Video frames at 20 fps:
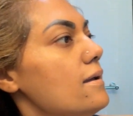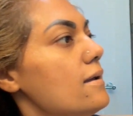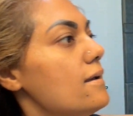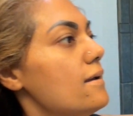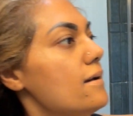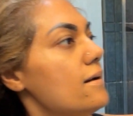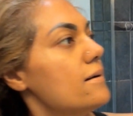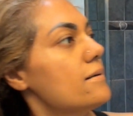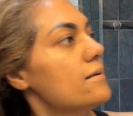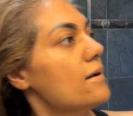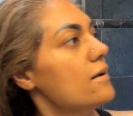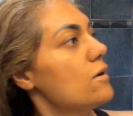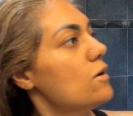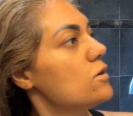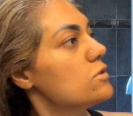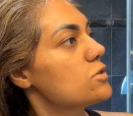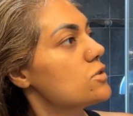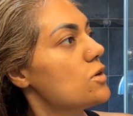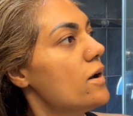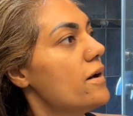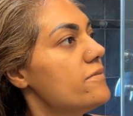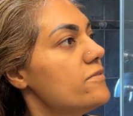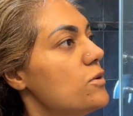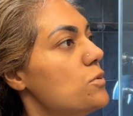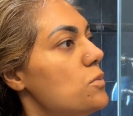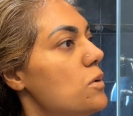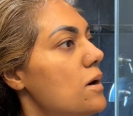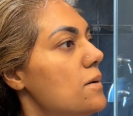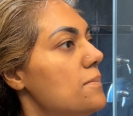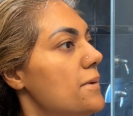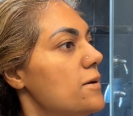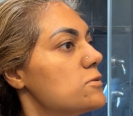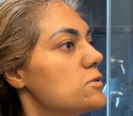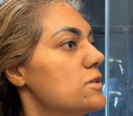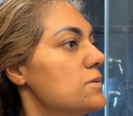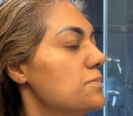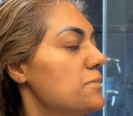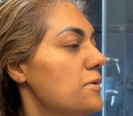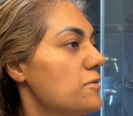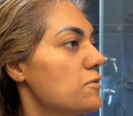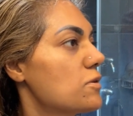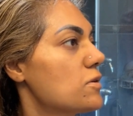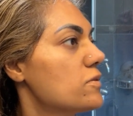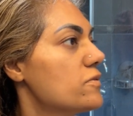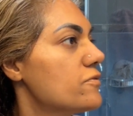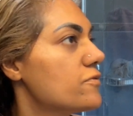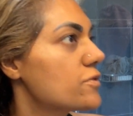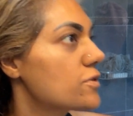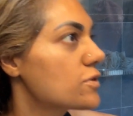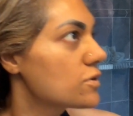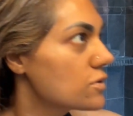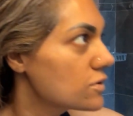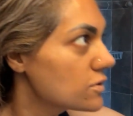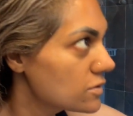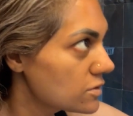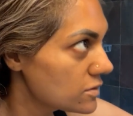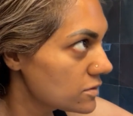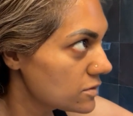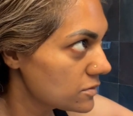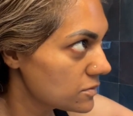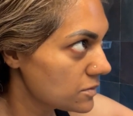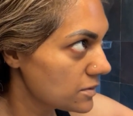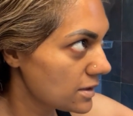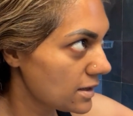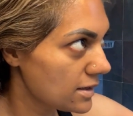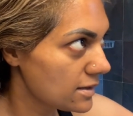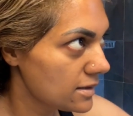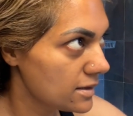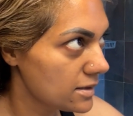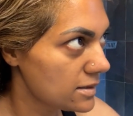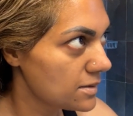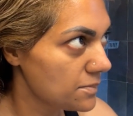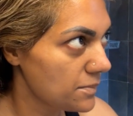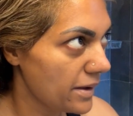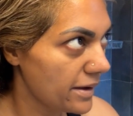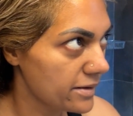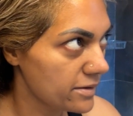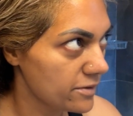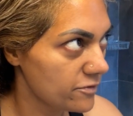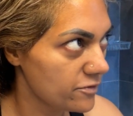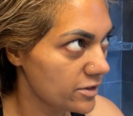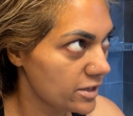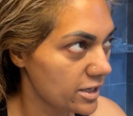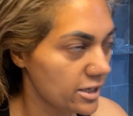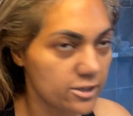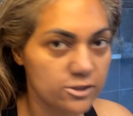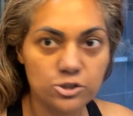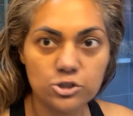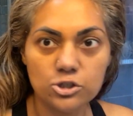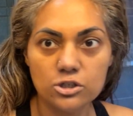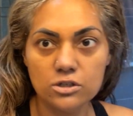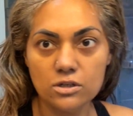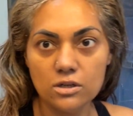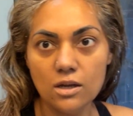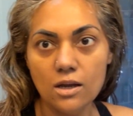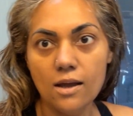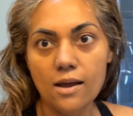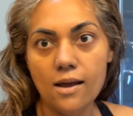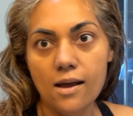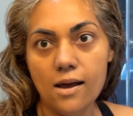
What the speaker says: And I also have a wall-mounted mirror for when I need the magnification.